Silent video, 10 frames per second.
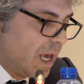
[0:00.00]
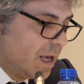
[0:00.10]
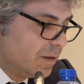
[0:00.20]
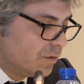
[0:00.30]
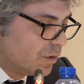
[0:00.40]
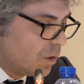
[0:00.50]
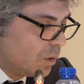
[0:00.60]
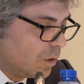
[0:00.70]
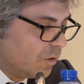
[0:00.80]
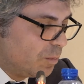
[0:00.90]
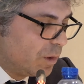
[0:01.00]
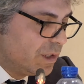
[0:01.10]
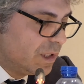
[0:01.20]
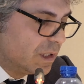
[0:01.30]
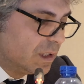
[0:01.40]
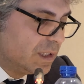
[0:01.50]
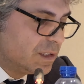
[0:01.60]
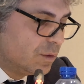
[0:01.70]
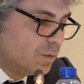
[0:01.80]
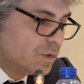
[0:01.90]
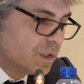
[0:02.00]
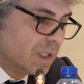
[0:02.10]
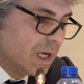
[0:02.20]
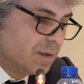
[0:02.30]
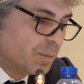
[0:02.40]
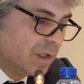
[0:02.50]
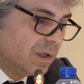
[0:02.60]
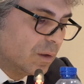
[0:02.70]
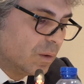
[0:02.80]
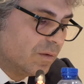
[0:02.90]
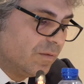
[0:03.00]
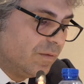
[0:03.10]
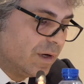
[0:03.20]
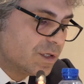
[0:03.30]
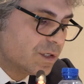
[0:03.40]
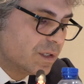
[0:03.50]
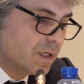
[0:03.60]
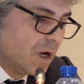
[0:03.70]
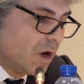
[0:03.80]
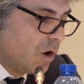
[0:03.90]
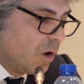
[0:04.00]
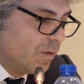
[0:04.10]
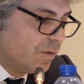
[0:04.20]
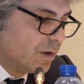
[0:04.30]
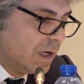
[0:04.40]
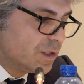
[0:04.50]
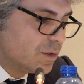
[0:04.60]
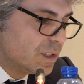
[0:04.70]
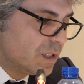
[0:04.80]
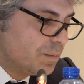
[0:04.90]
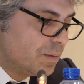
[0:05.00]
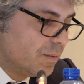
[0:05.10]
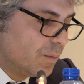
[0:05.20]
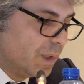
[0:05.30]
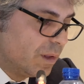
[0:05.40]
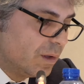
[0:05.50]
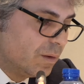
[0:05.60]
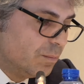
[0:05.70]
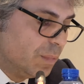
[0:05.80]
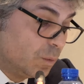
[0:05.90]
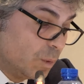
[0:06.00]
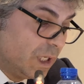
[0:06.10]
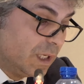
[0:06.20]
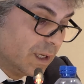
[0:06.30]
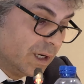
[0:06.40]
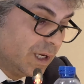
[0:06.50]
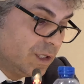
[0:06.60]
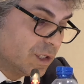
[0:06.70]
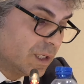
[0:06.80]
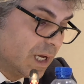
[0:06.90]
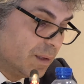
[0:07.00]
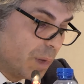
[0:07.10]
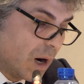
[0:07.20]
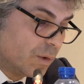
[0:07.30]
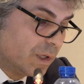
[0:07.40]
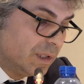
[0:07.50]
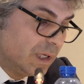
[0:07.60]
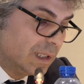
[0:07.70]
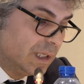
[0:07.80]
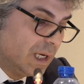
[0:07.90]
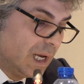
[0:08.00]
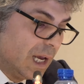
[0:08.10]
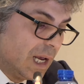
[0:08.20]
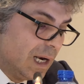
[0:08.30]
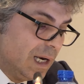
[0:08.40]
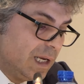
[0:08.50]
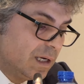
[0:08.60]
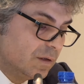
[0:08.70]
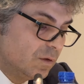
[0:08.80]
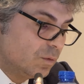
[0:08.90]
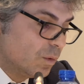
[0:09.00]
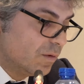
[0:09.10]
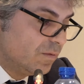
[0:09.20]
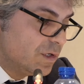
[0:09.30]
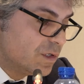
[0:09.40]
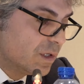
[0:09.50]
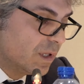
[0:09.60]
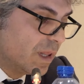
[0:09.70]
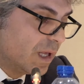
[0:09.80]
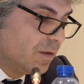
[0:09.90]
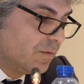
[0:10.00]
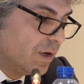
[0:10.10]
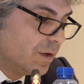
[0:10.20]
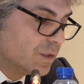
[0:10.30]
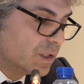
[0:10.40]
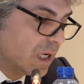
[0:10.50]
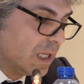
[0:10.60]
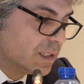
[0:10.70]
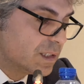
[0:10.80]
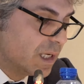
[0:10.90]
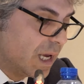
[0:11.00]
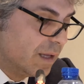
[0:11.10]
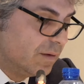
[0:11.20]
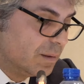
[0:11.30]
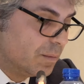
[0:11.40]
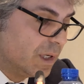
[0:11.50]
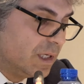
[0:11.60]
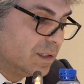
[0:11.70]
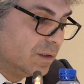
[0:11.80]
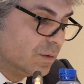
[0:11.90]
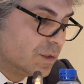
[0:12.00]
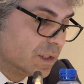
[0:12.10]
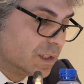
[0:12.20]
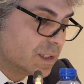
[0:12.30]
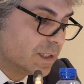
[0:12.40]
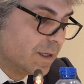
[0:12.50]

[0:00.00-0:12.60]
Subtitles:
and the role of political institutions, and a particular version of the relationship between region and power directly linked to the vision that the various cults had their institutions.